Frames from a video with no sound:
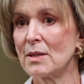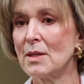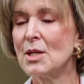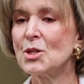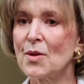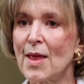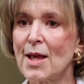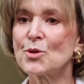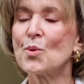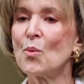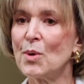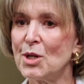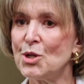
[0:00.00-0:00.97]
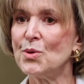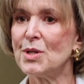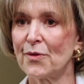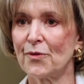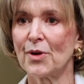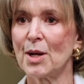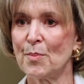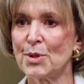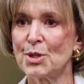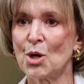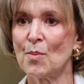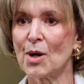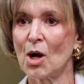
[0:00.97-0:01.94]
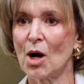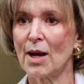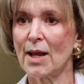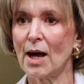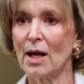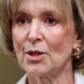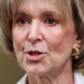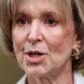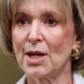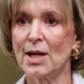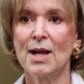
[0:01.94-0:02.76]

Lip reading: So that's what we do different at Potomac Audiology.